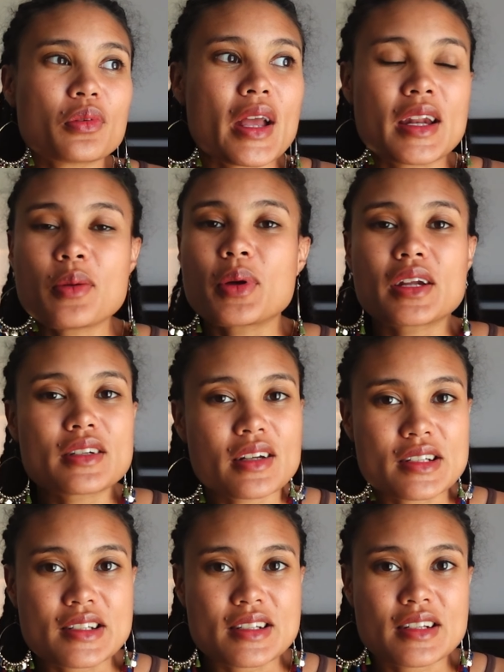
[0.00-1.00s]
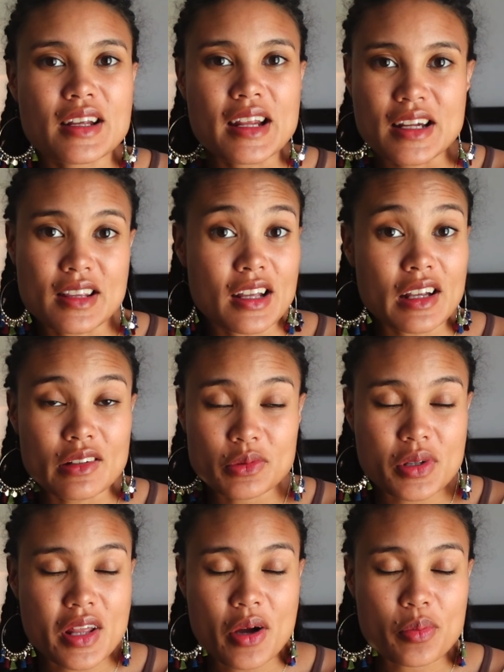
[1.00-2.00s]
anybody does anything
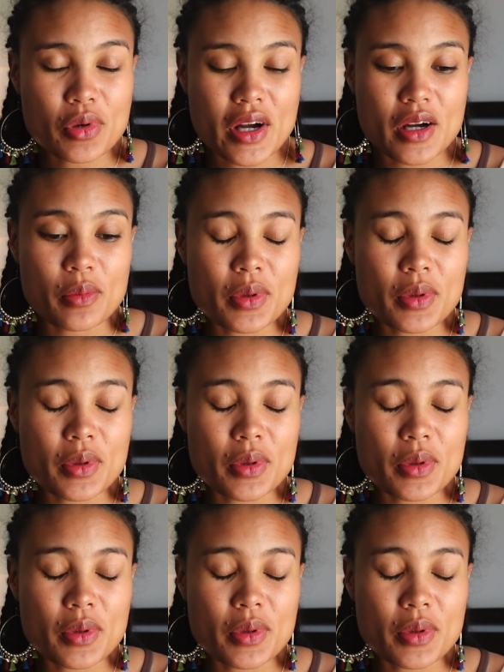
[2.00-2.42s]
without prayer,